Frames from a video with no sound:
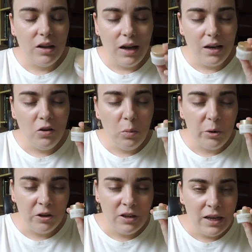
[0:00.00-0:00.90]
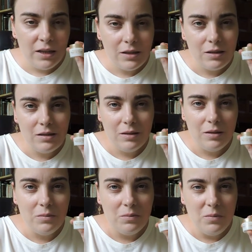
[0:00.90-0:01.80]
I know bird nest
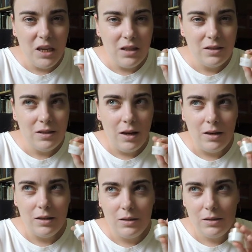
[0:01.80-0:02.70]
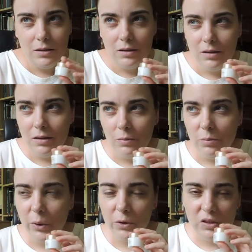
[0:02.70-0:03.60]
means that it's
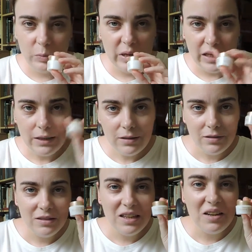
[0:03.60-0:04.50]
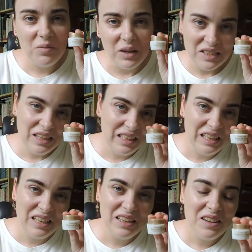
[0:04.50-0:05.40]
bird's pit,
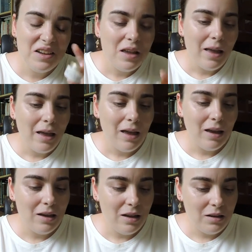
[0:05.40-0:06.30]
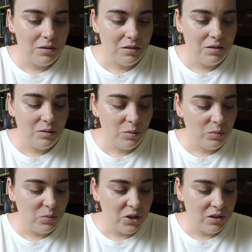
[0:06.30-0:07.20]
basically.
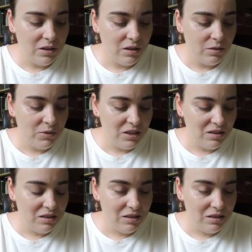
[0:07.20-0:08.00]
But I mean,